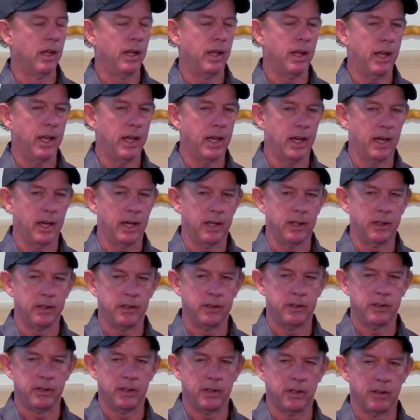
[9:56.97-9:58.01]
And
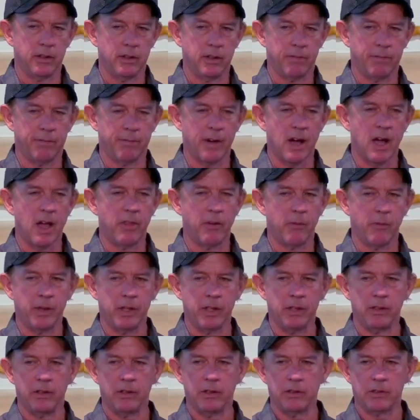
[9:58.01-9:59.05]
the father
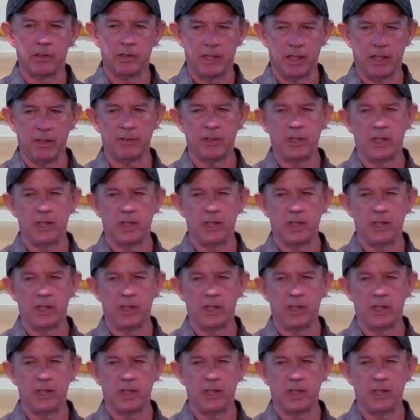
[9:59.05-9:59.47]
receives